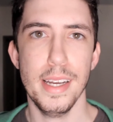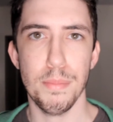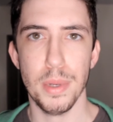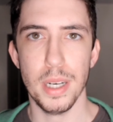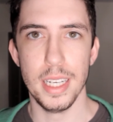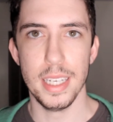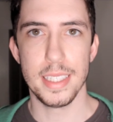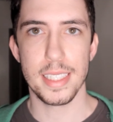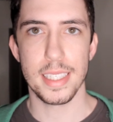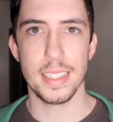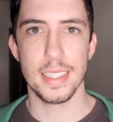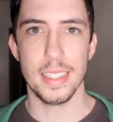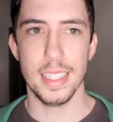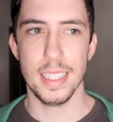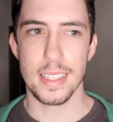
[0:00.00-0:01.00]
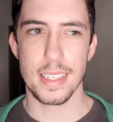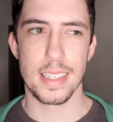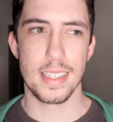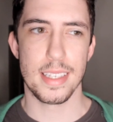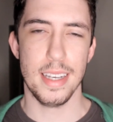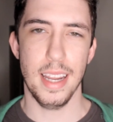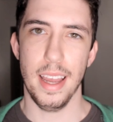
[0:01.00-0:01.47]
but
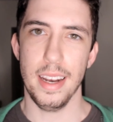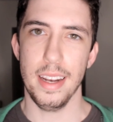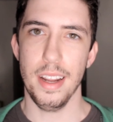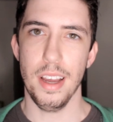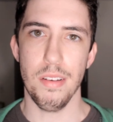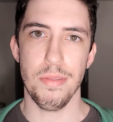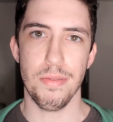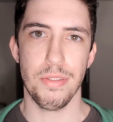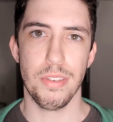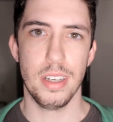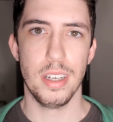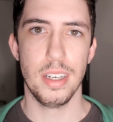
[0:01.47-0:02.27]
it's not enough.